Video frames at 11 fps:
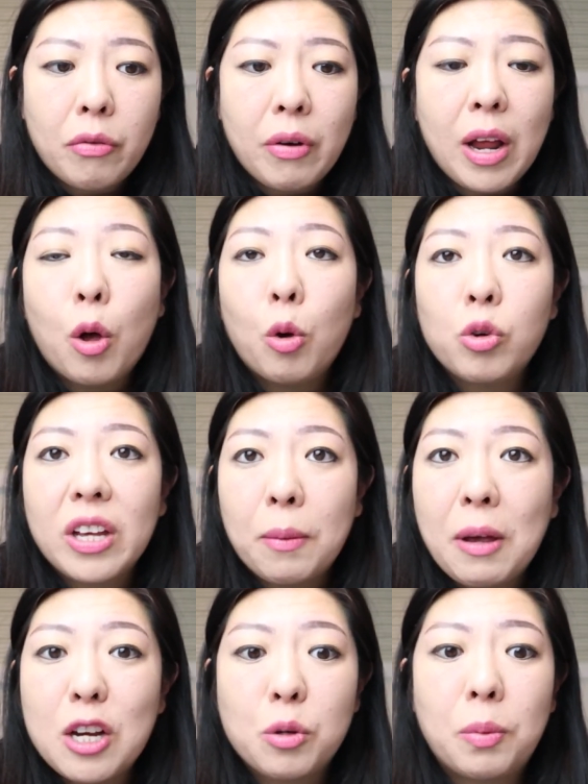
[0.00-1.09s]
freehold
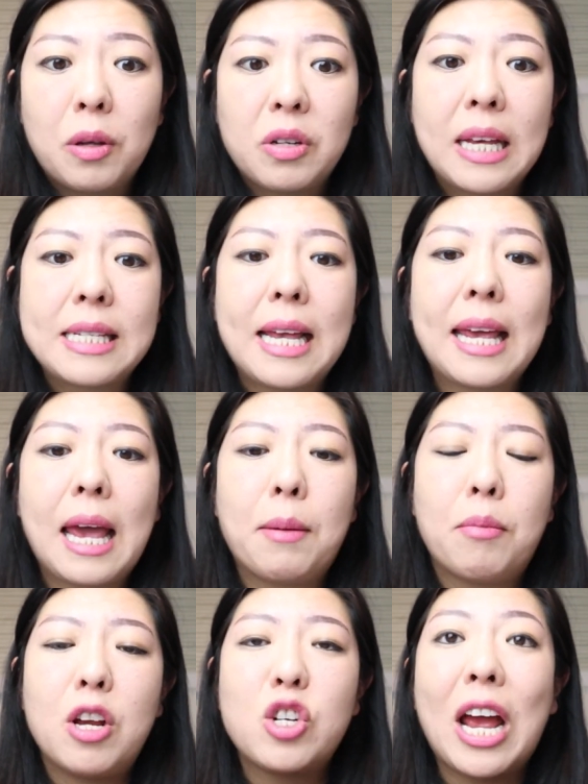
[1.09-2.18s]
commercial buildings in
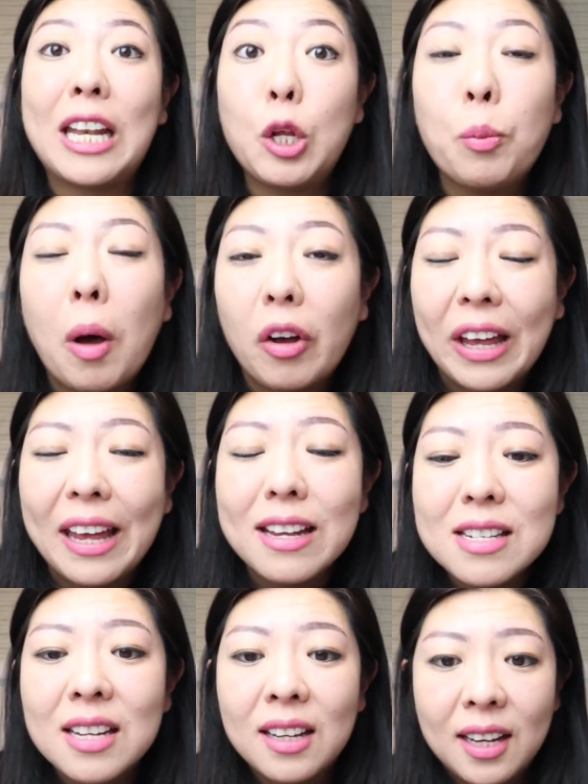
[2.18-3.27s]
Cambridge and
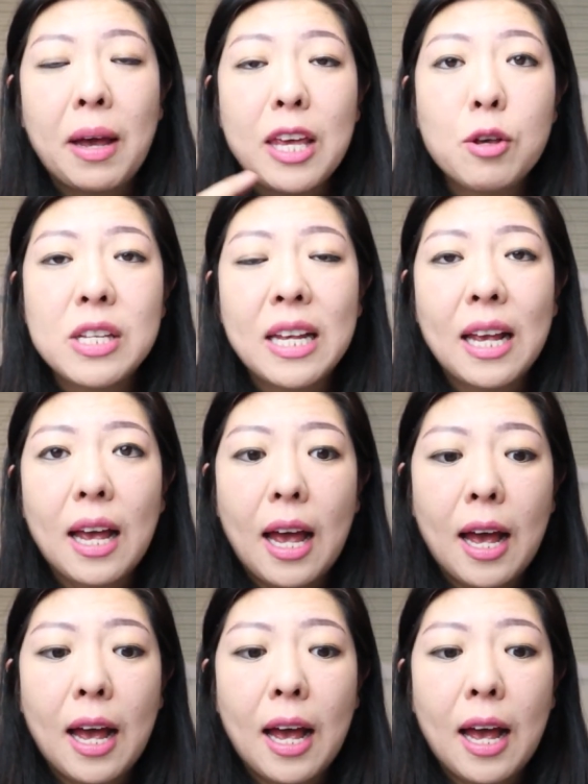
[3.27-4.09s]
Newmarket by using